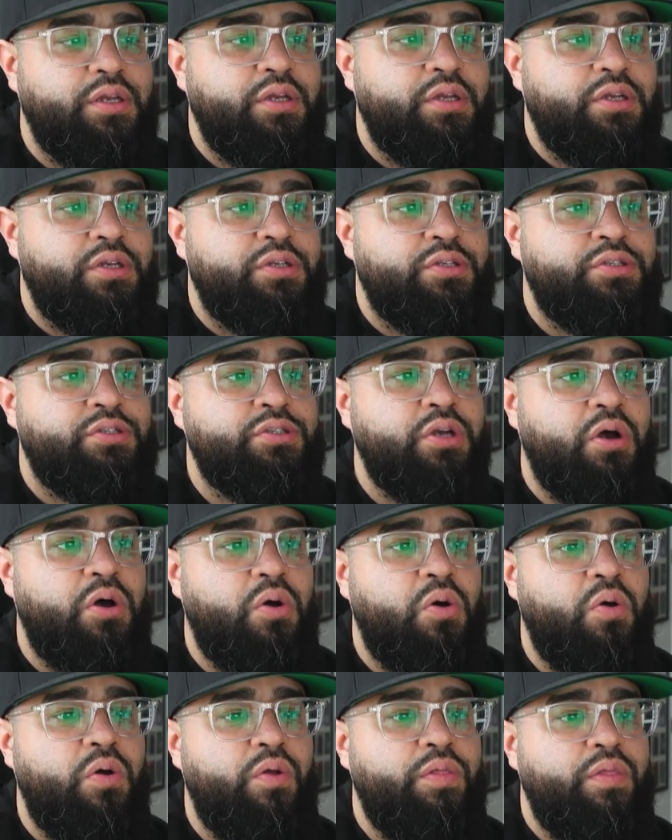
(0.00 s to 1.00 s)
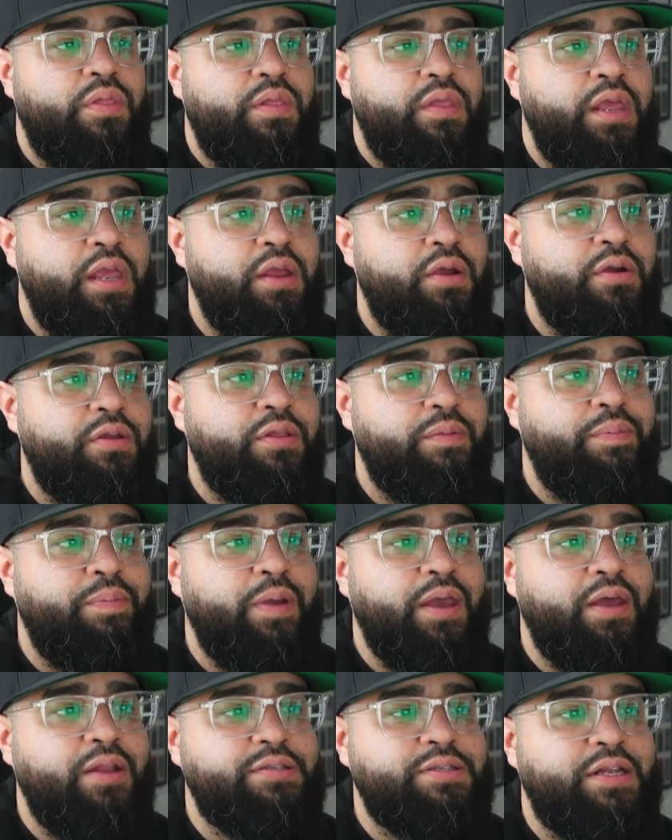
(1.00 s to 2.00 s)
So here are the
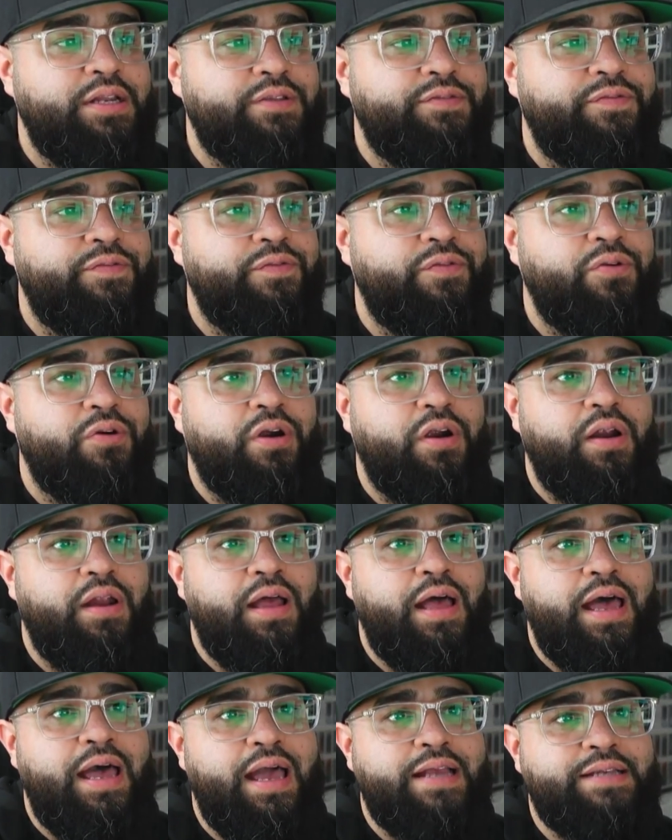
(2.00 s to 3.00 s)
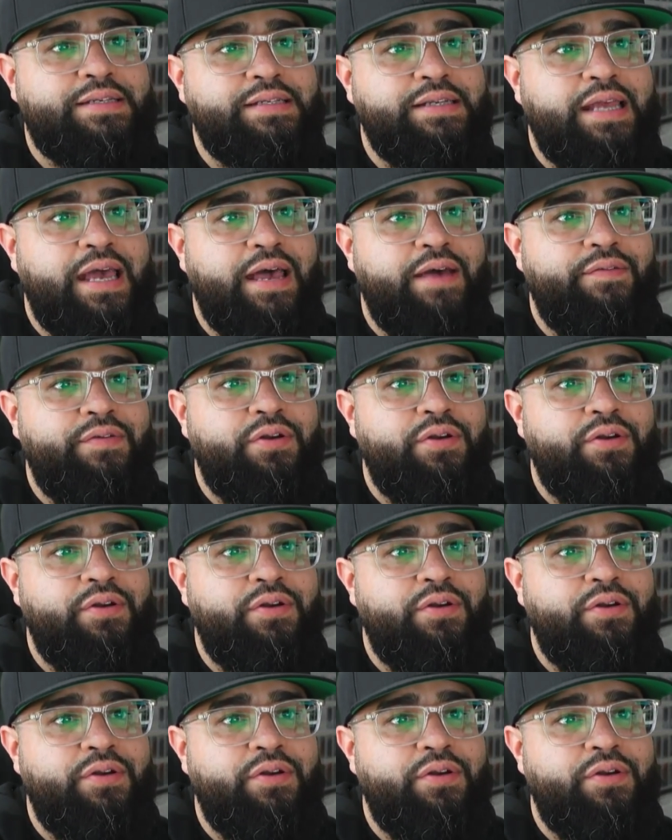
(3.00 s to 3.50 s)
panels that it's for. I actually have it